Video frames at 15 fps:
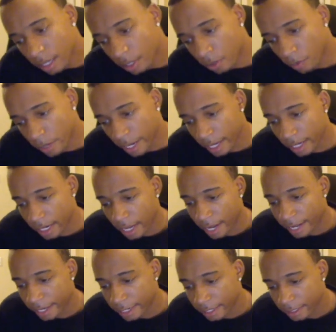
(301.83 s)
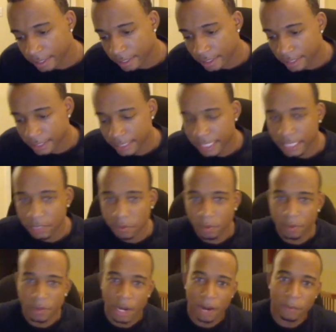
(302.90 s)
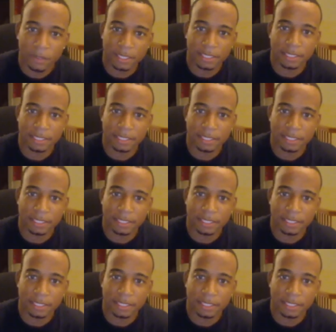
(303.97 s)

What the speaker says: You get like, this one I would